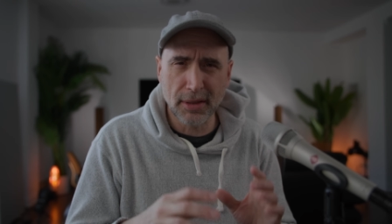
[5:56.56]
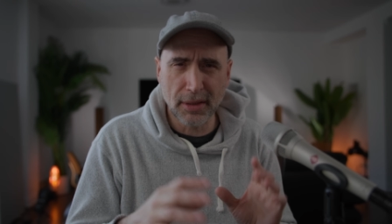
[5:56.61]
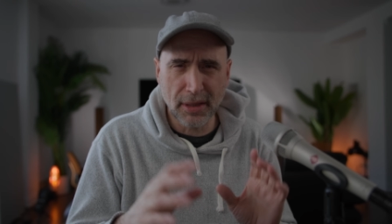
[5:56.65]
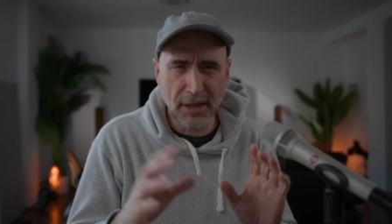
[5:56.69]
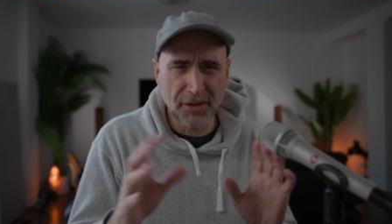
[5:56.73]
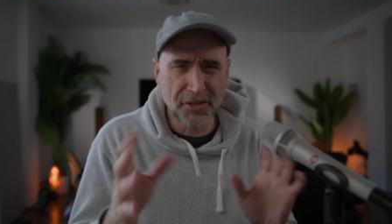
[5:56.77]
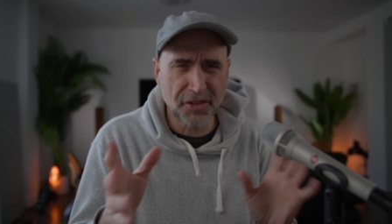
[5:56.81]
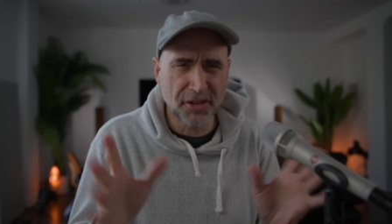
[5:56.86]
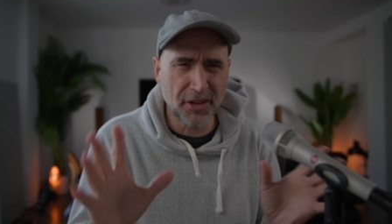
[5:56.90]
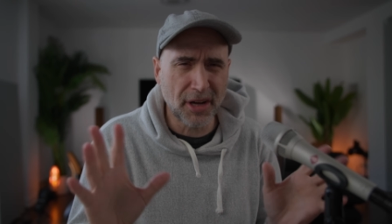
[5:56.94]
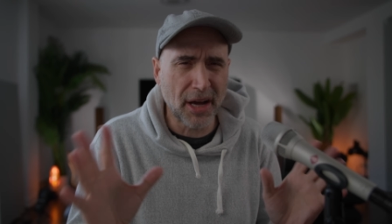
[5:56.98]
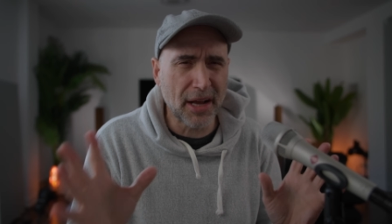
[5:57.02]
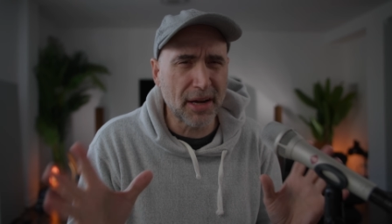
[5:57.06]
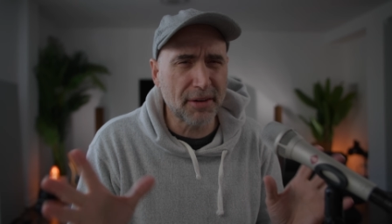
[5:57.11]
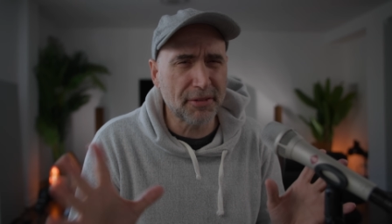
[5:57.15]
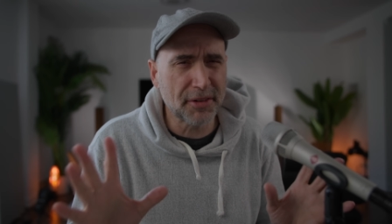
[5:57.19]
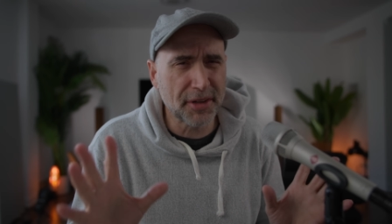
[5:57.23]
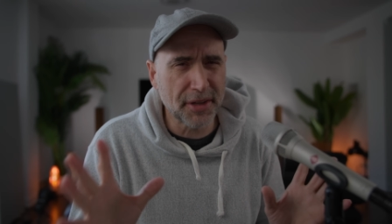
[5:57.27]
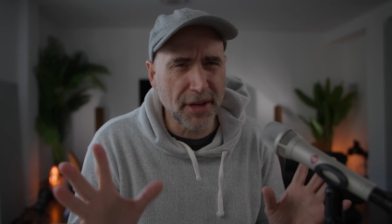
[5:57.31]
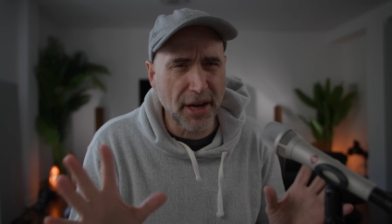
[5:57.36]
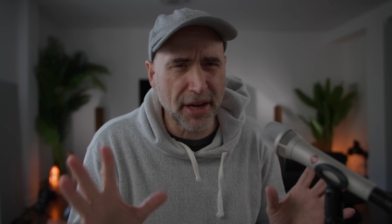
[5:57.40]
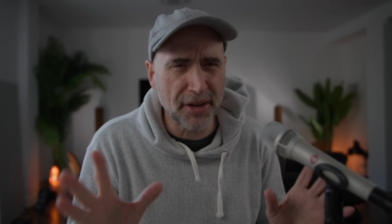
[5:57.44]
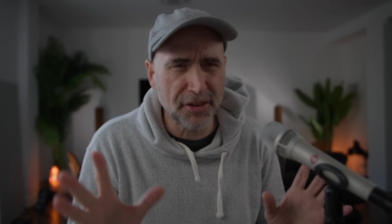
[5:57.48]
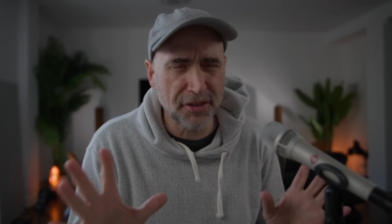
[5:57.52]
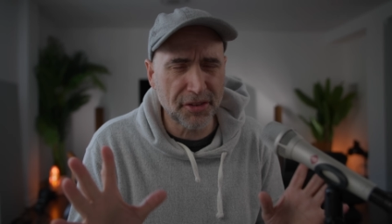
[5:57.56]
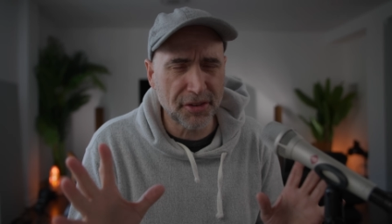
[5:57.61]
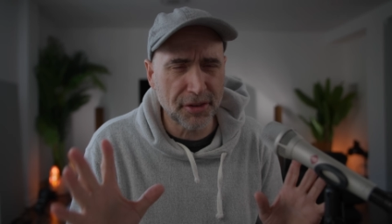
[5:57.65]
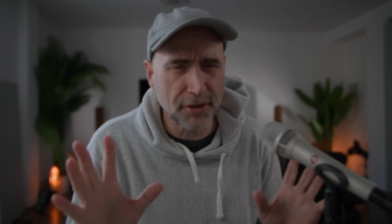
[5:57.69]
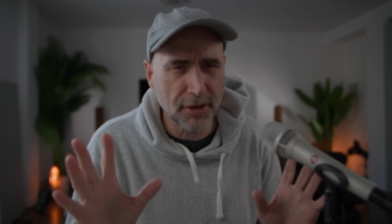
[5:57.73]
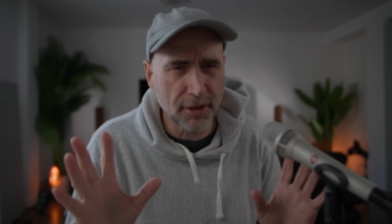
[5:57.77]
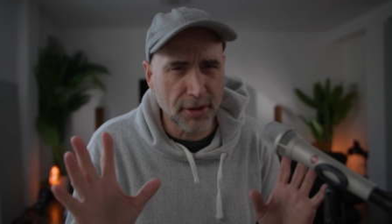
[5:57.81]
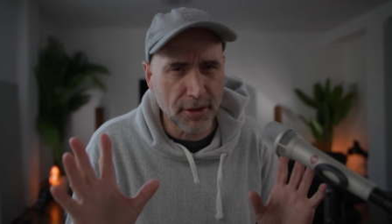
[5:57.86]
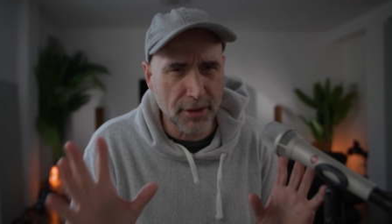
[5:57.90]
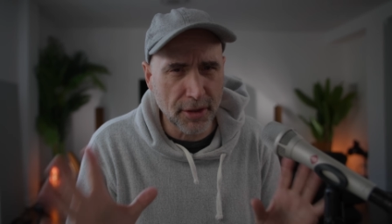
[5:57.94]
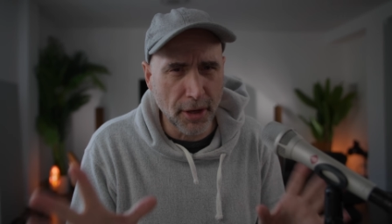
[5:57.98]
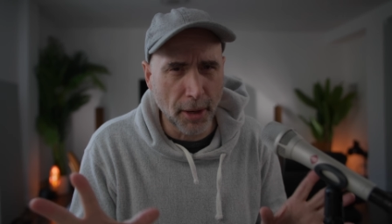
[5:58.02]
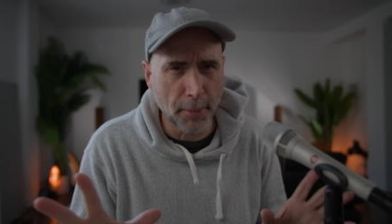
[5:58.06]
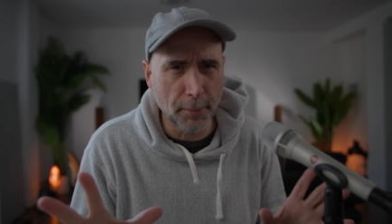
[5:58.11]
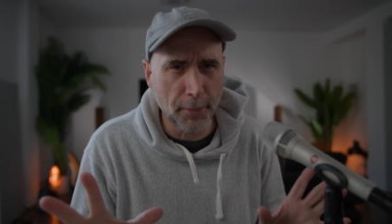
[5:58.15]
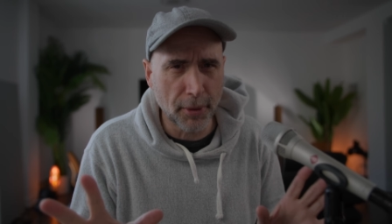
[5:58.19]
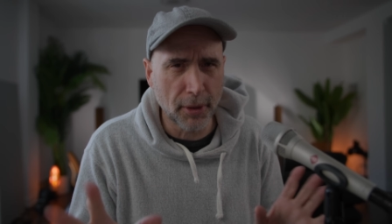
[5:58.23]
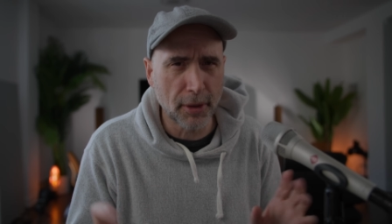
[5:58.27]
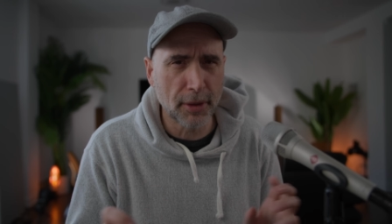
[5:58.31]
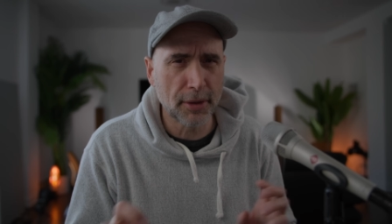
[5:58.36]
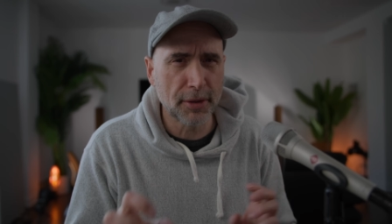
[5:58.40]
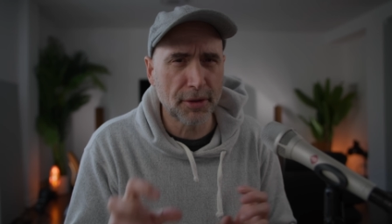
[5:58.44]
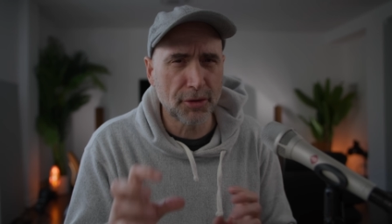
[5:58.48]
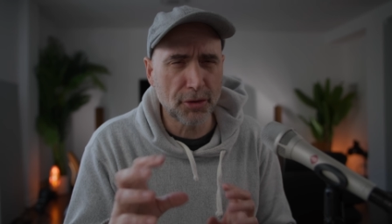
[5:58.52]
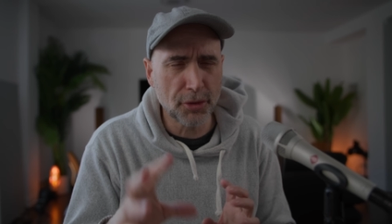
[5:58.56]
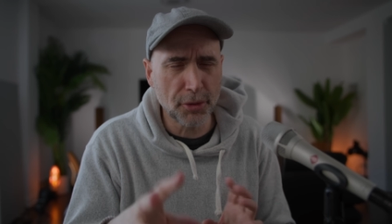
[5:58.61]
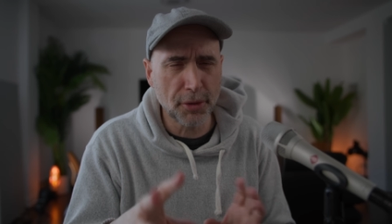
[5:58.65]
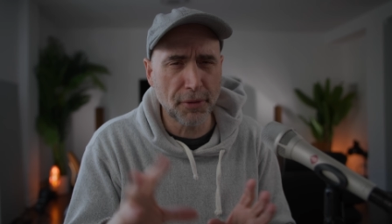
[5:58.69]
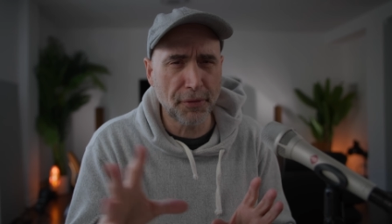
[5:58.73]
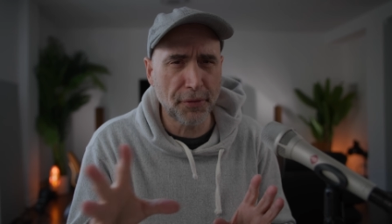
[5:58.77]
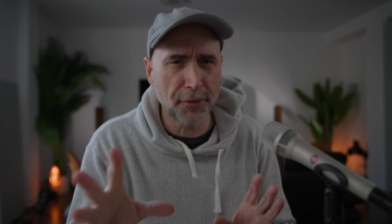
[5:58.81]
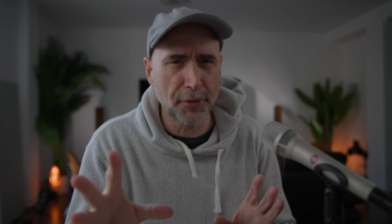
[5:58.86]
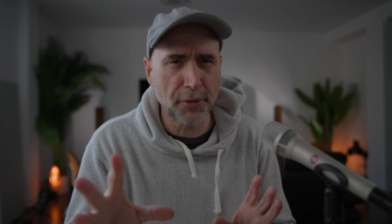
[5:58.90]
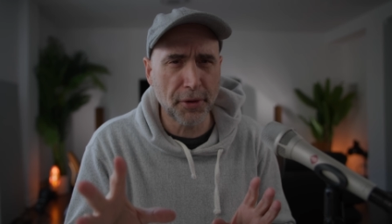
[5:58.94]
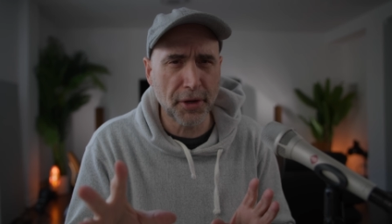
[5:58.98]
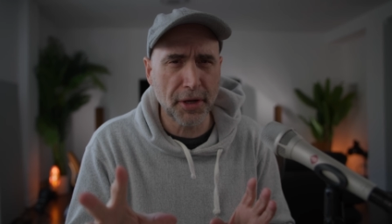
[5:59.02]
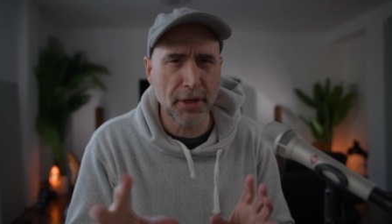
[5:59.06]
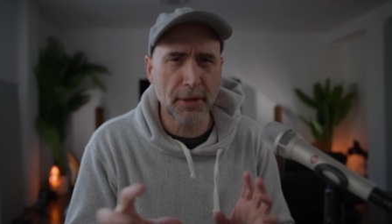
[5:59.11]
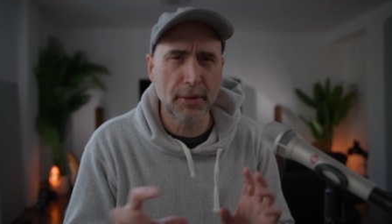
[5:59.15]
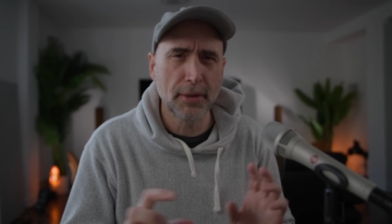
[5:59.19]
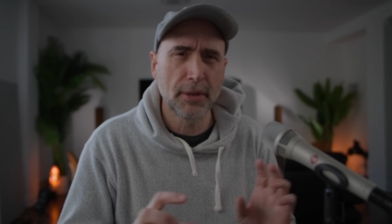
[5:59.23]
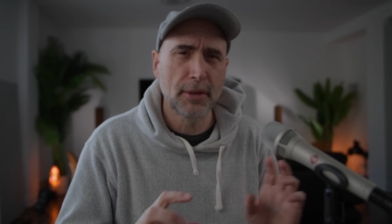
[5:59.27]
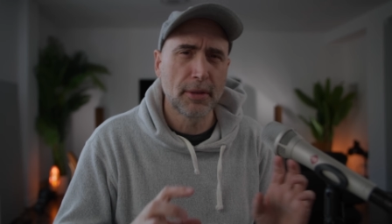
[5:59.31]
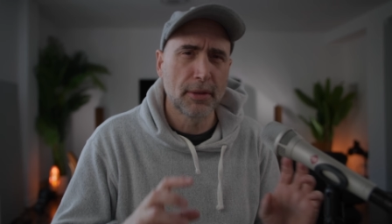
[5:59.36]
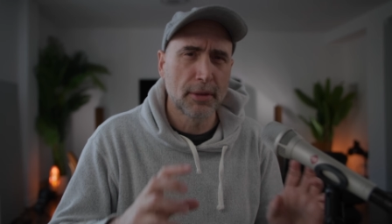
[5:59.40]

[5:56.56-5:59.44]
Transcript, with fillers: it's kind of a nice number, two to three.